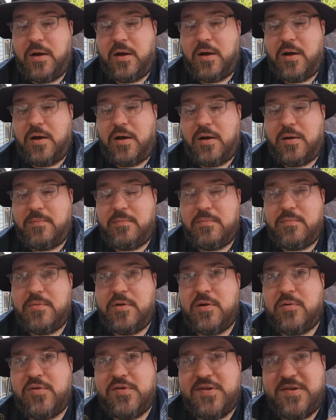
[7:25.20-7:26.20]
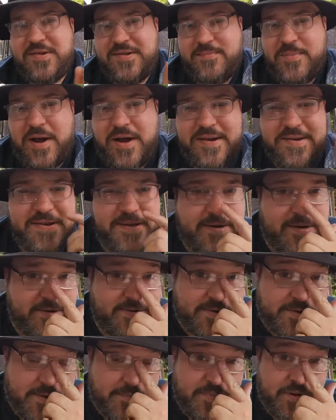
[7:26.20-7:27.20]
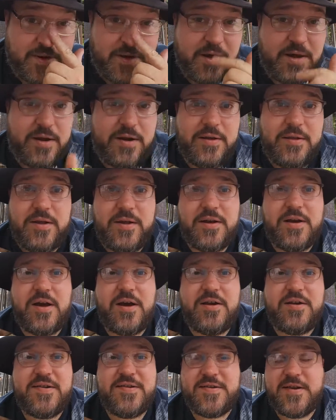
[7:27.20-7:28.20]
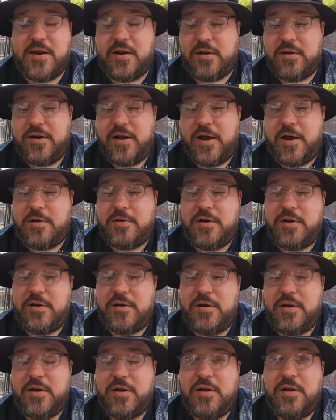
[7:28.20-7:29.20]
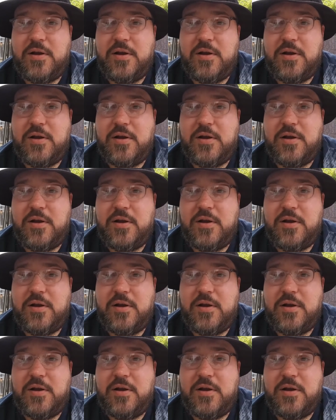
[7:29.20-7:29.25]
There was a spiciness in the beginning that kind of settled down, and